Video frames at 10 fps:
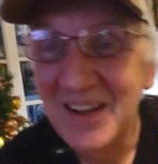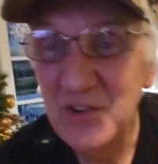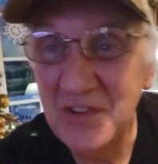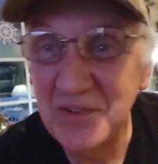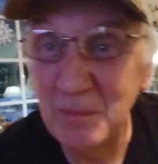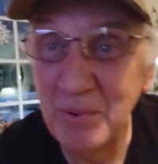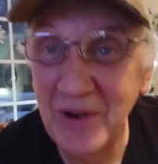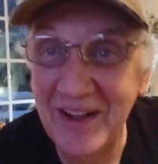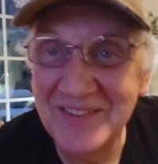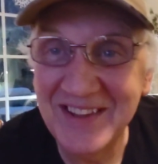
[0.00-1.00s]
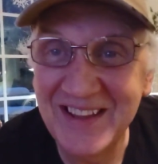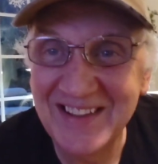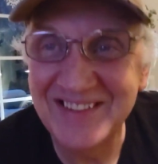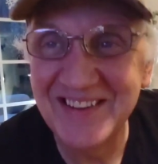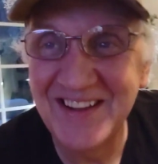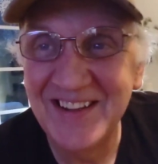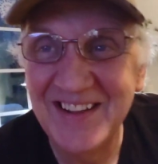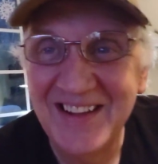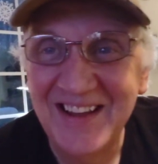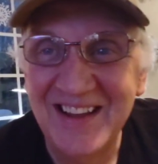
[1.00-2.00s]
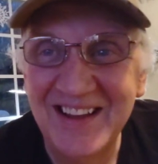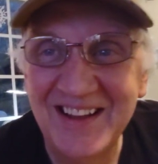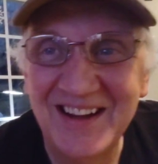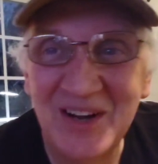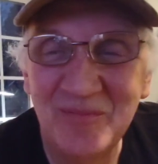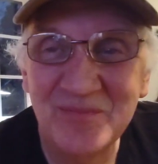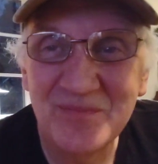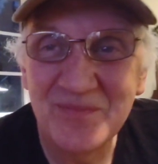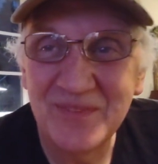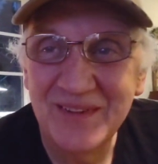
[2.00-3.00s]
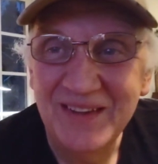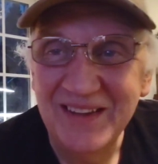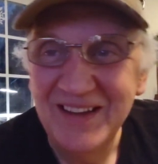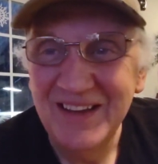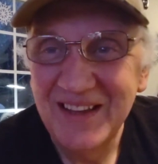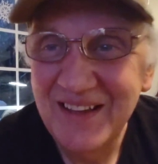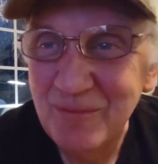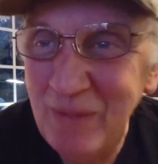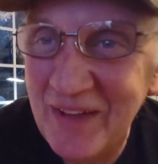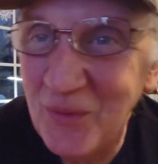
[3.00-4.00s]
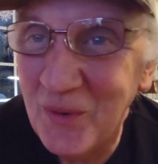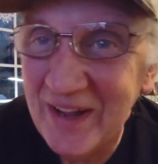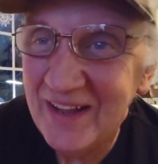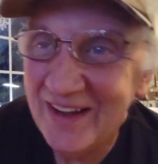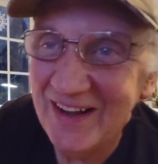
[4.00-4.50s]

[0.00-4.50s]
She's impressed, can't you tell? By the way,